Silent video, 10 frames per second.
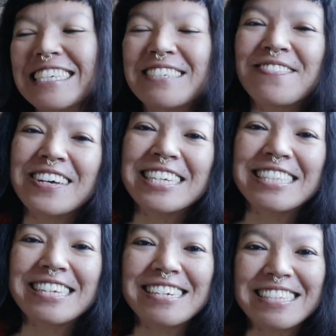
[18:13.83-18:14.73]
and the funny
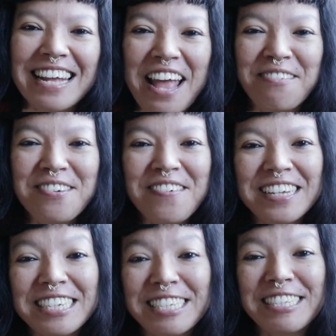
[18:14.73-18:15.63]
thing is that
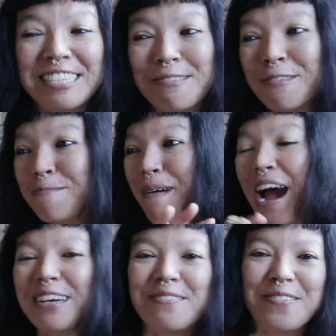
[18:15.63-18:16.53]
everyone is different
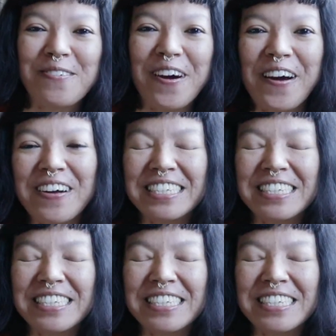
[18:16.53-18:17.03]
part of the world,